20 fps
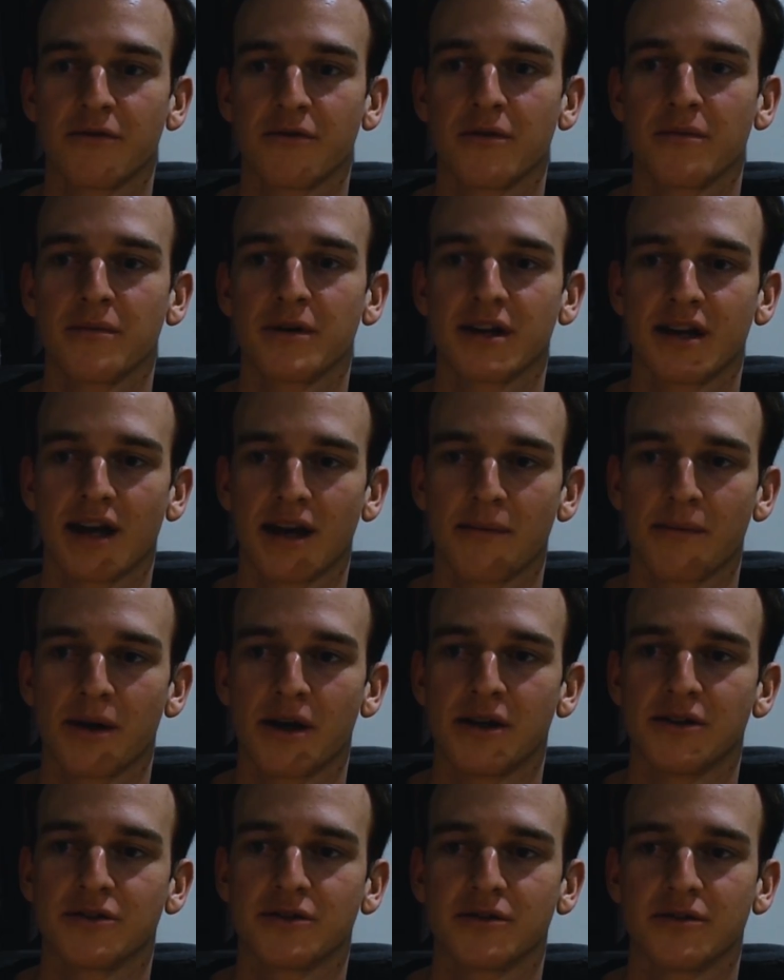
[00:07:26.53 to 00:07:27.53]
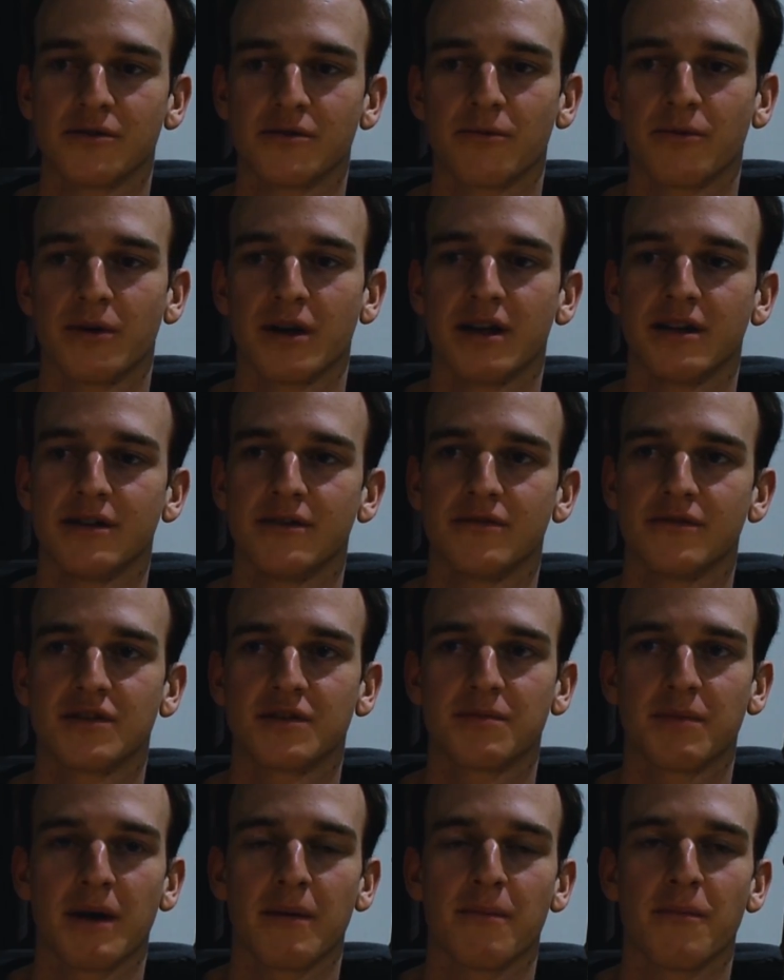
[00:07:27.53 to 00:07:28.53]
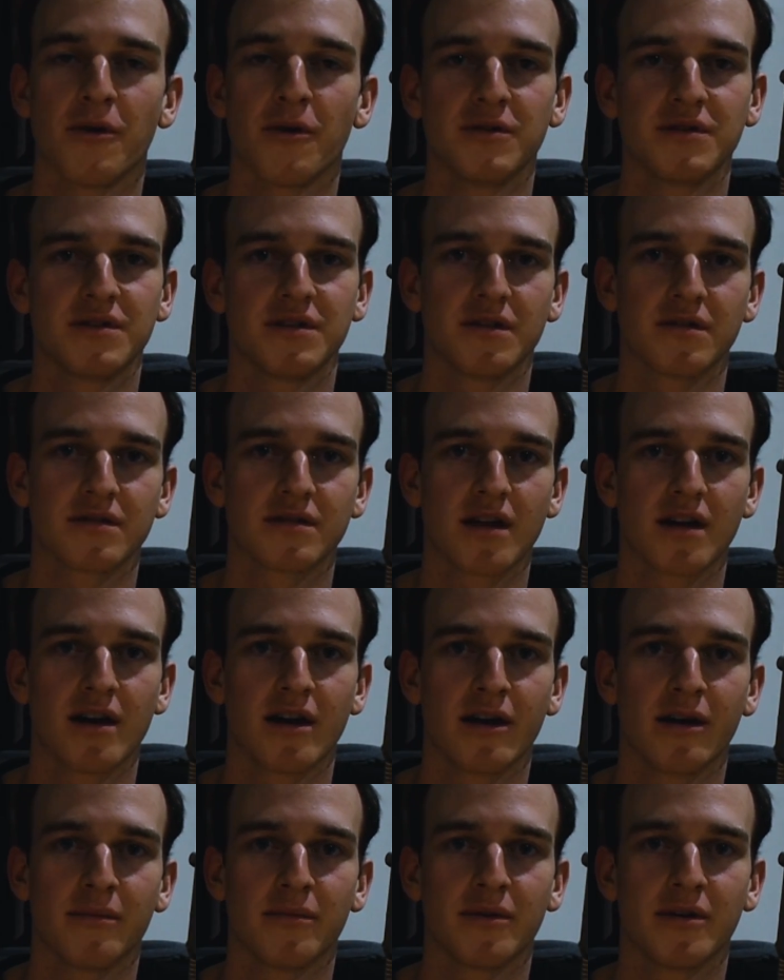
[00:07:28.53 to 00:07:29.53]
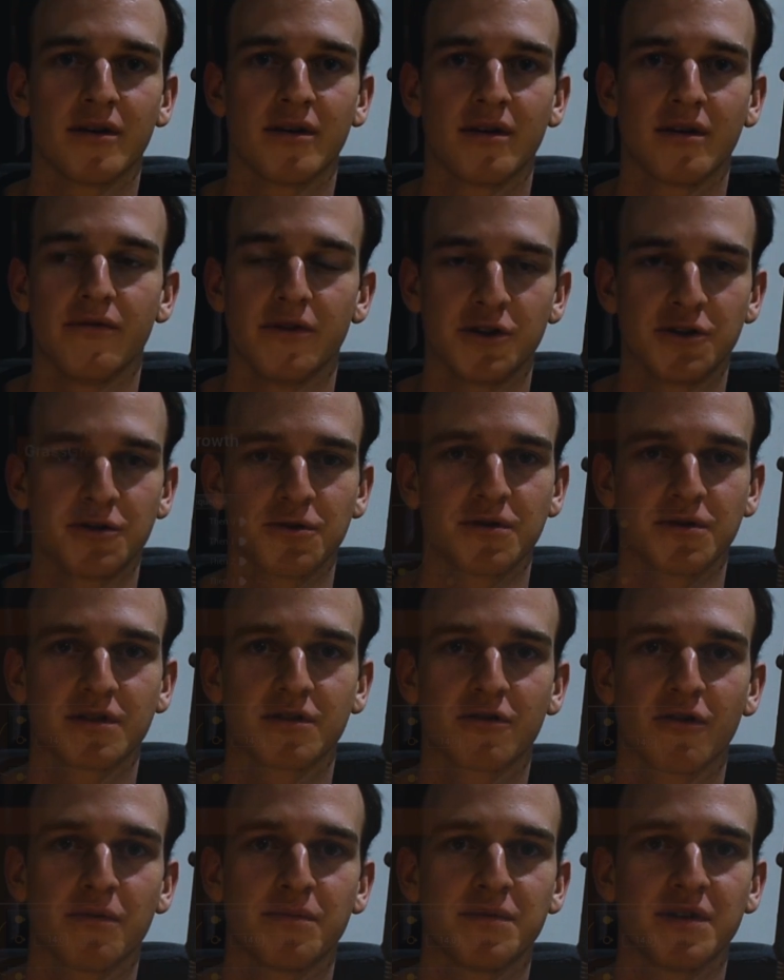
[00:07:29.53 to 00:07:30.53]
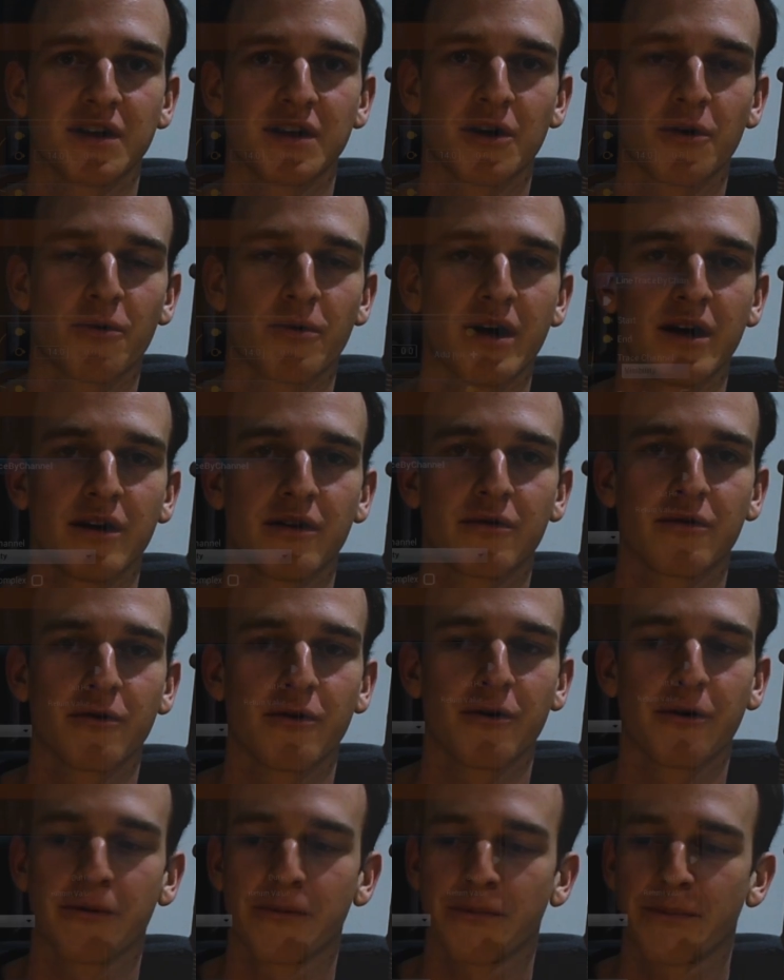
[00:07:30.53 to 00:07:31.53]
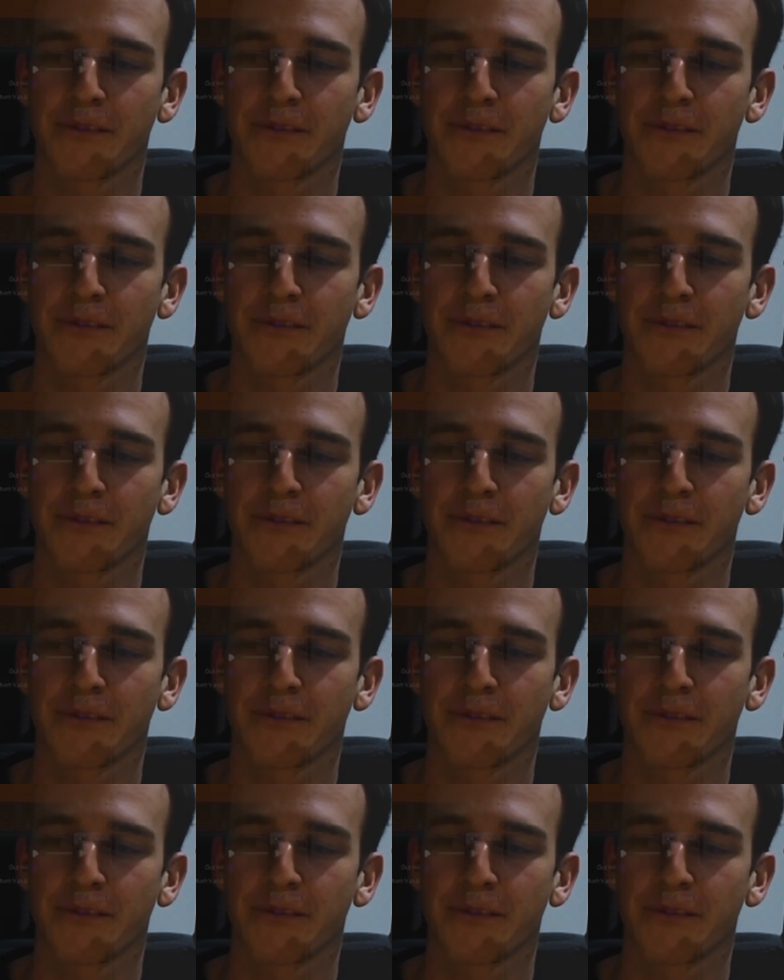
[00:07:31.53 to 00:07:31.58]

from a game engine where you've spent most of your time visual scripting your way through.